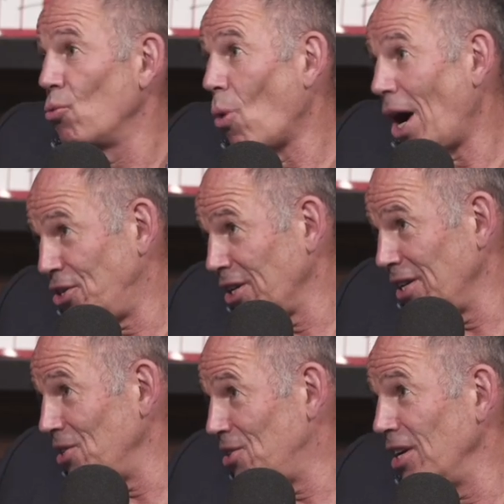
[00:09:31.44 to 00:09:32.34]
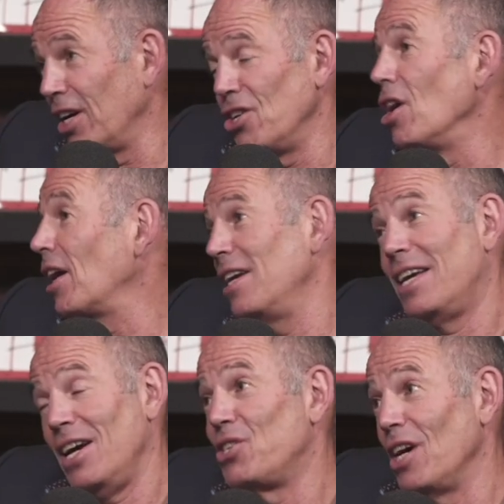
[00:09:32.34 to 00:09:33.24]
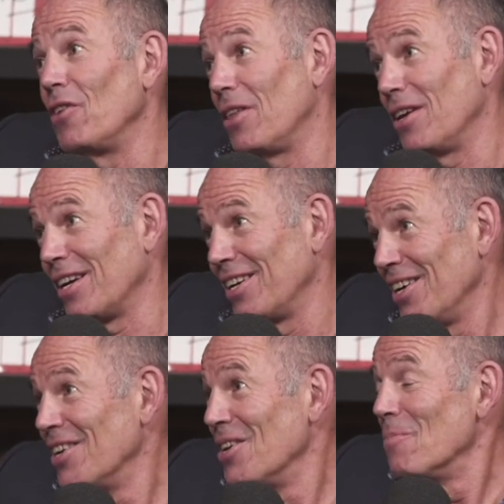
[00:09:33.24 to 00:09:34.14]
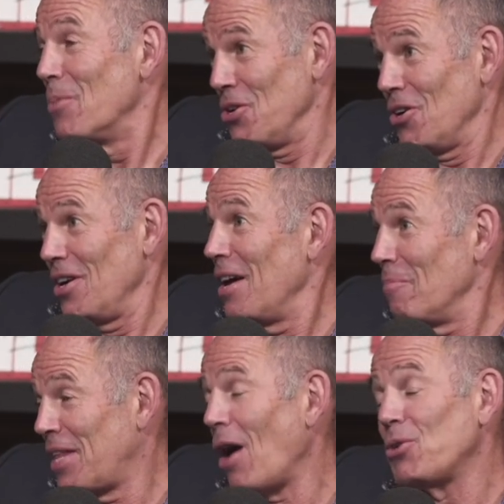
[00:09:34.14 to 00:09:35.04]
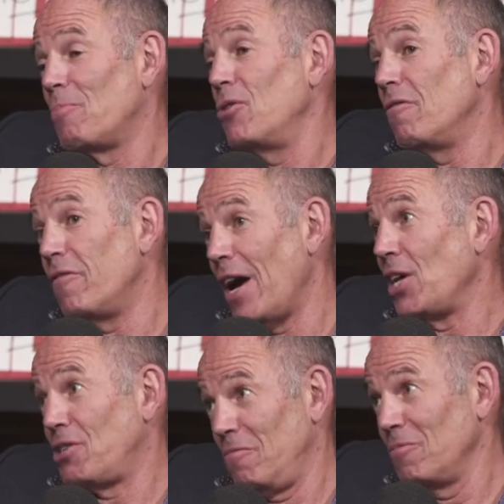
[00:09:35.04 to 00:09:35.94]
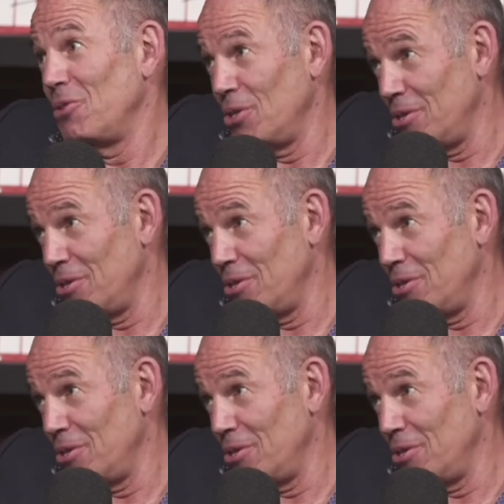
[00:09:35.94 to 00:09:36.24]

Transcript: watching it and seeing it. You're not going to catch everything. Yeah. But you're. But that was a pretty fast s